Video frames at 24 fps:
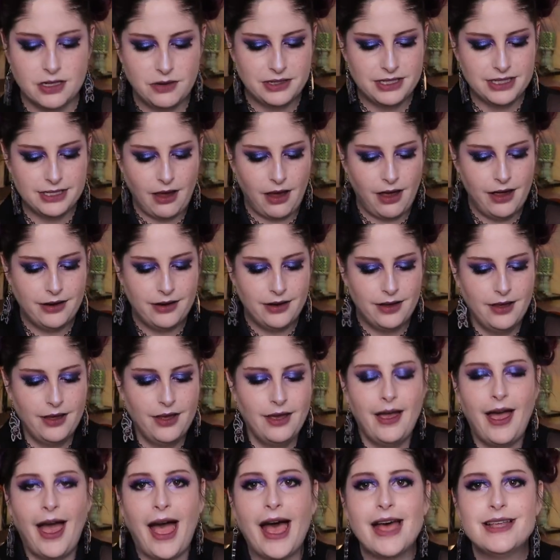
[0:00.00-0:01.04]
so it's not
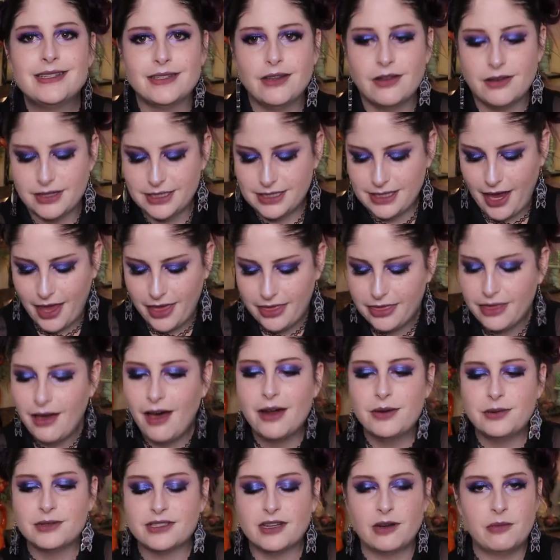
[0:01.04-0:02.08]
as long as I
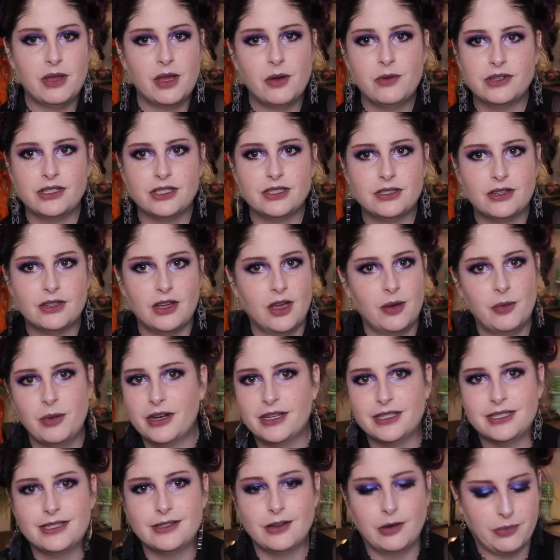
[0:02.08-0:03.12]
thought it was going to be, which is good, but
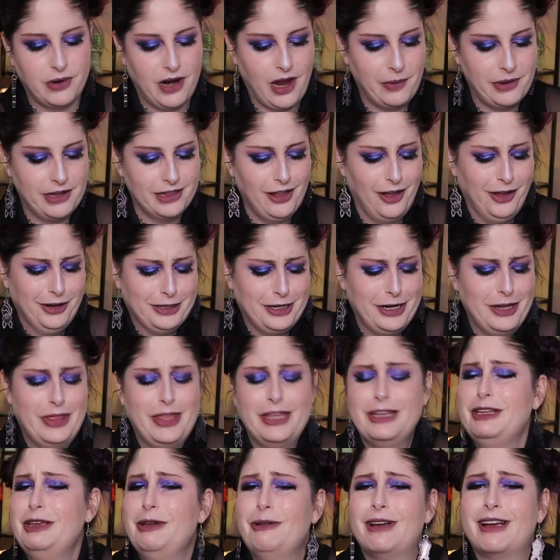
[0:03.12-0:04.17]
it's still probably longer
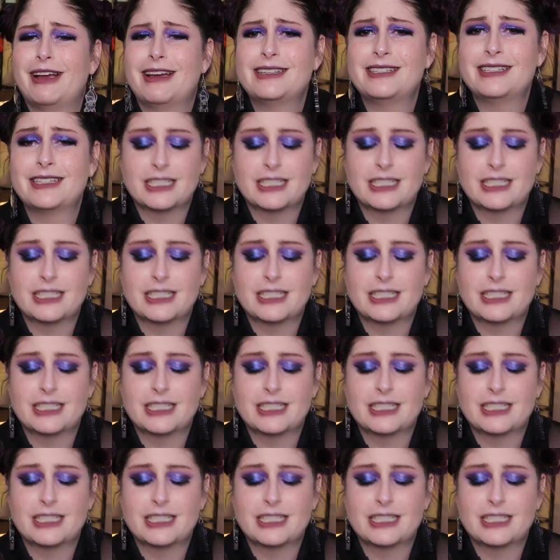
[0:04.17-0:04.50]
than you guys